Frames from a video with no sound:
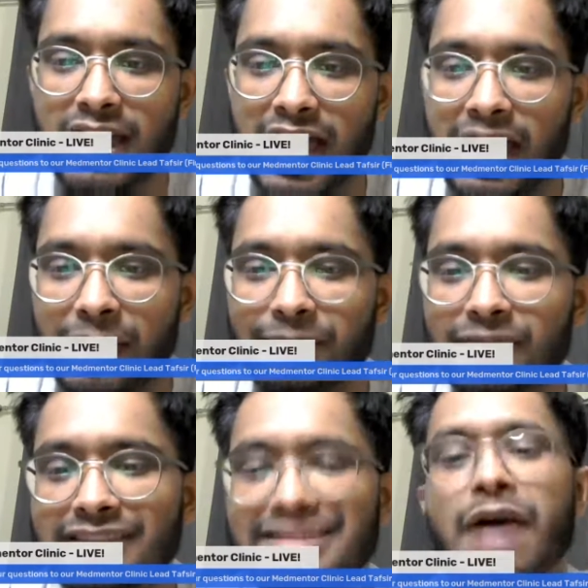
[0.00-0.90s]

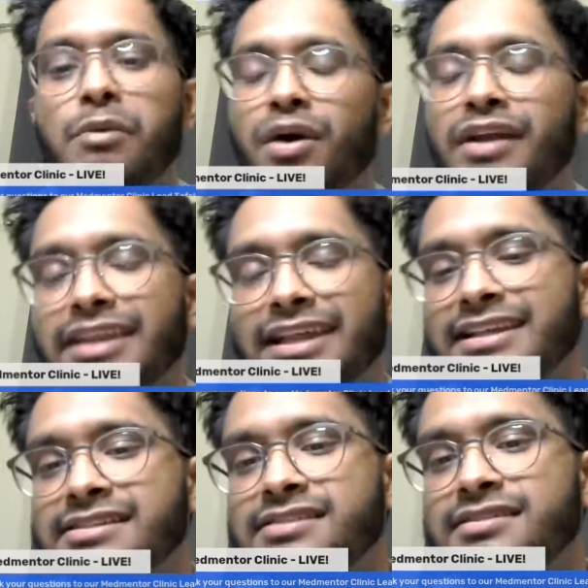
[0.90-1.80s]
That one
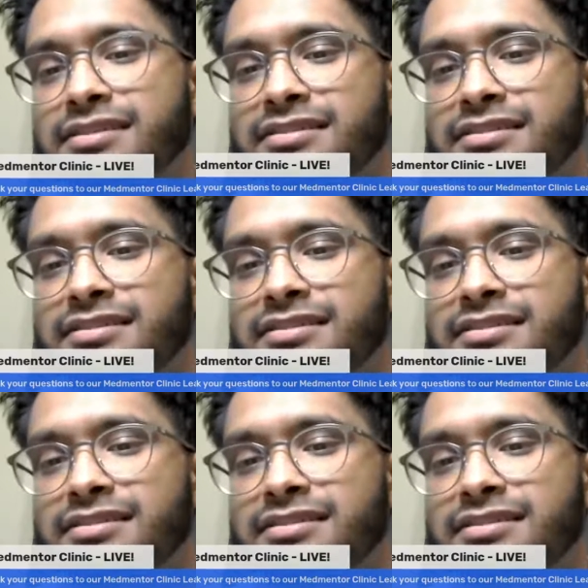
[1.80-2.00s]
is